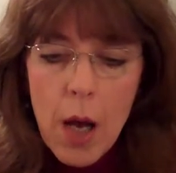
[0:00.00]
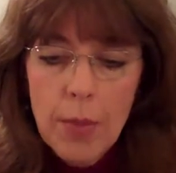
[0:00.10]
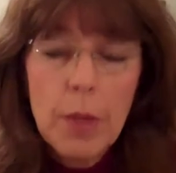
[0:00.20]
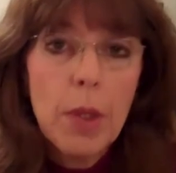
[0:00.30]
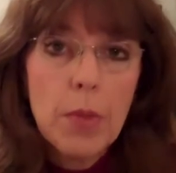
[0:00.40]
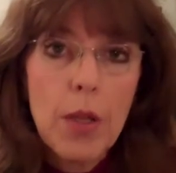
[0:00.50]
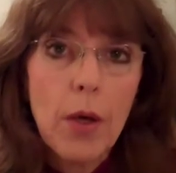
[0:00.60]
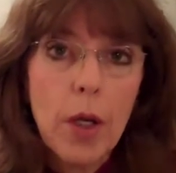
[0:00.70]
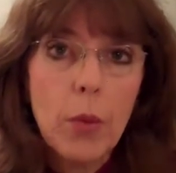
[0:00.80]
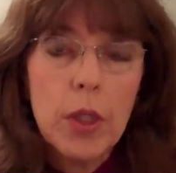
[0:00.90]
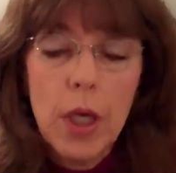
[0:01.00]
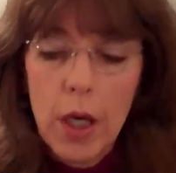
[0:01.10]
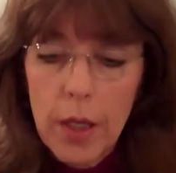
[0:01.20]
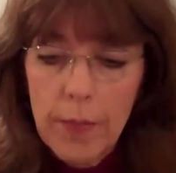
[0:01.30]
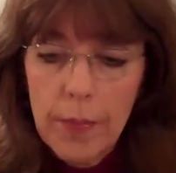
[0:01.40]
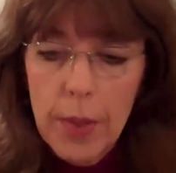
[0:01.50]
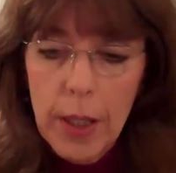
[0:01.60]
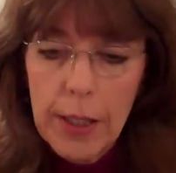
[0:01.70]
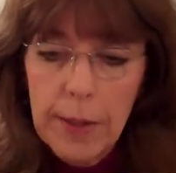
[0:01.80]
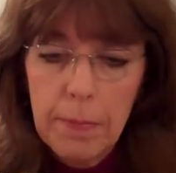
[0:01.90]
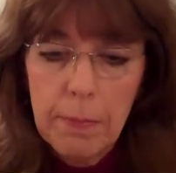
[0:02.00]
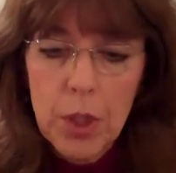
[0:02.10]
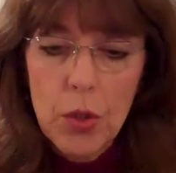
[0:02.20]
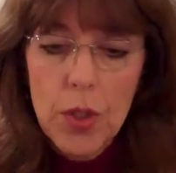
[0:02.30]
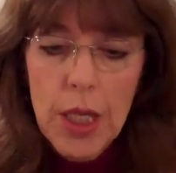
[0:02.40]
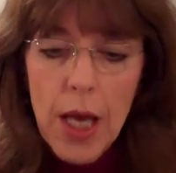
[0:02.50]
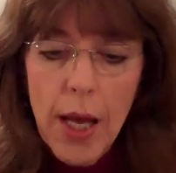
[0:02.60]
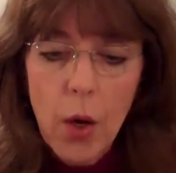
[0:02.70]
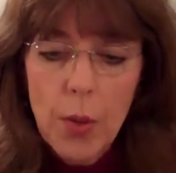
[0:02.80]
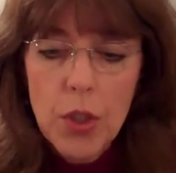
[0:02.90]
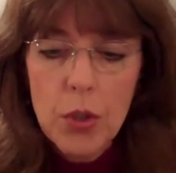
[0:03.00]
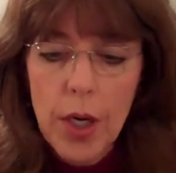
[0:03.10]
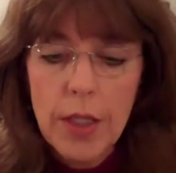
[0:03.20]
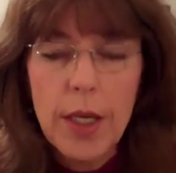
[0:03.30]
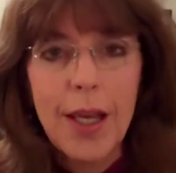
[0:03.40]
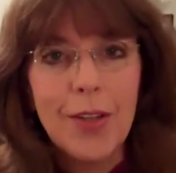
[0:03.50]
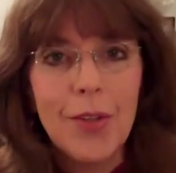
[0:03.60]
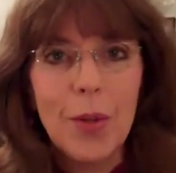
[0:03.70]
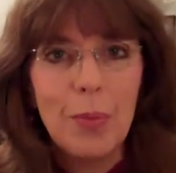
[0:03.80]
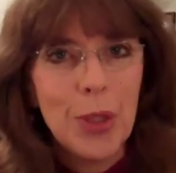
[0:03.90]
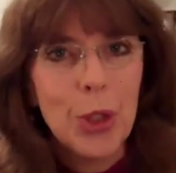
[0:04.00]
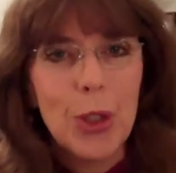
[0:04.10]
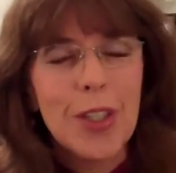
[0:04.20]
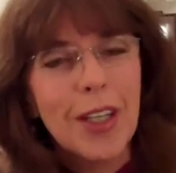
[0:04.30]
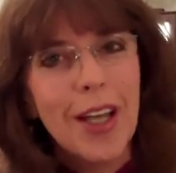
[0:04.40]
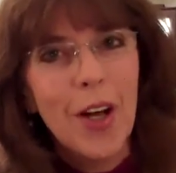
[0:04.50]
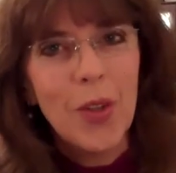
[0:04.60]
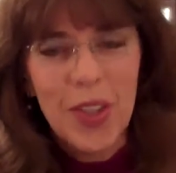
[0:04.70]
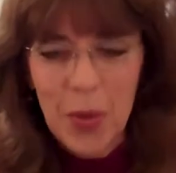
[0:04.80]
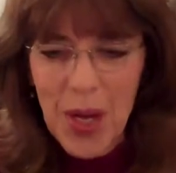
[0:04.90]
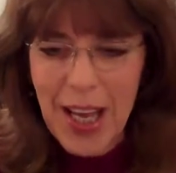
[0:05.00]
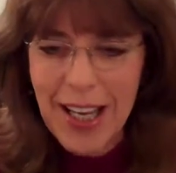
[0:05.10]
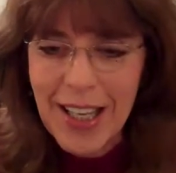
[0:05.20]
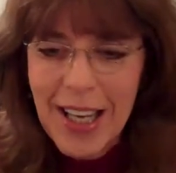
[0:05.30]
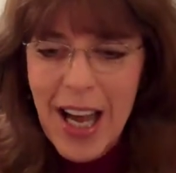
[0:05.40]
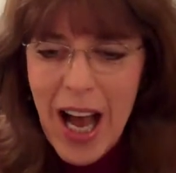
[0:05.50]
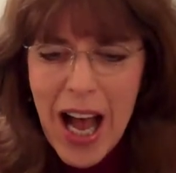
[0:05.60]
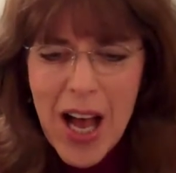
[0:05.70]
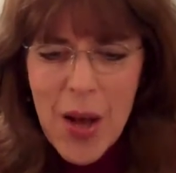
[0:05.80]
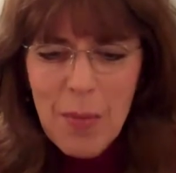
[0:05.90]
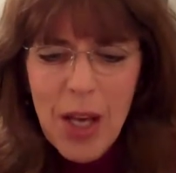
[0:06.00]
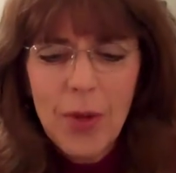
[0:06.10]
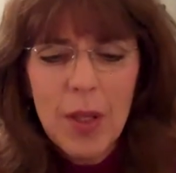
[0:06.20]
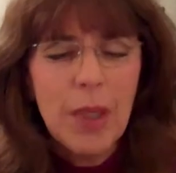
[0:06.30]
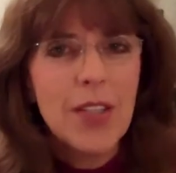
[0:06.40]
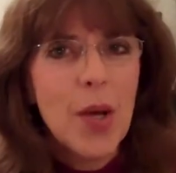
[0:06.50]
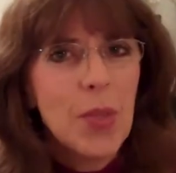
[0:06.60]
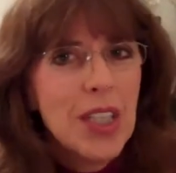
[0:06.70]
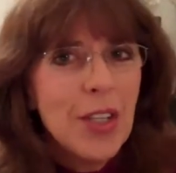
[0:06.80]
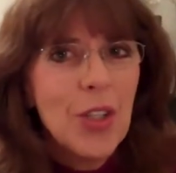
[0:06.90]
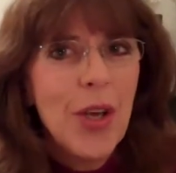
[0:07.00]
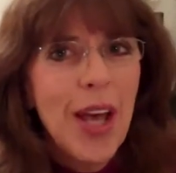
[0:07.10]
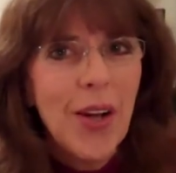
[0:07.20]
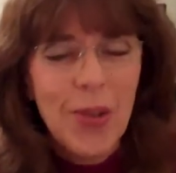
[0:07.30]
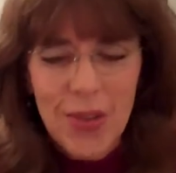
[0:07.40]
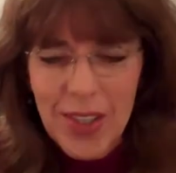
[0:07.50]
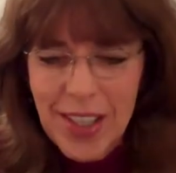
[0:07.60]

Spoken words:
Sometimes I thought I would die. But you see, I always tried to end the binges in a healthy way. Healthy because I was into health.